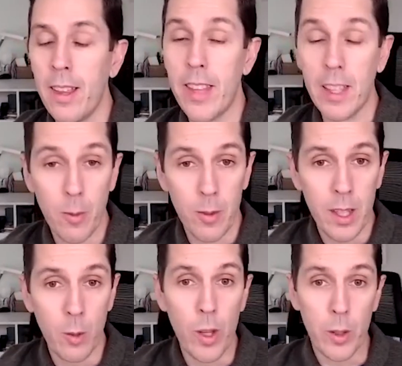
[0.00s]
Then the
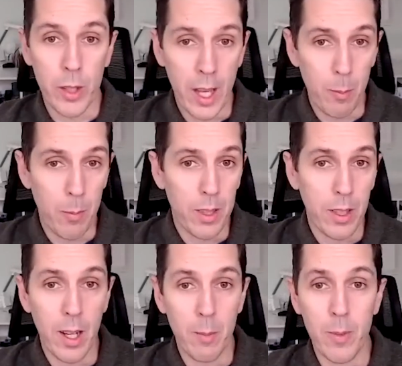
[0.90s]
then there came.
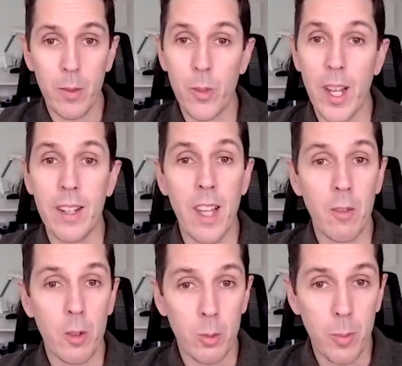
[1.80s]
Um, we had
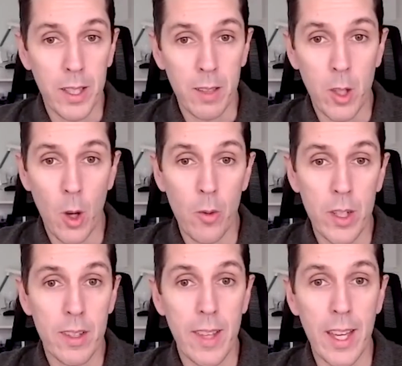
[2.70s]
another spike of
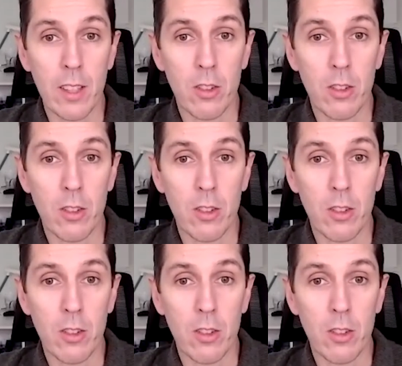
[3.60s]
COVID. Things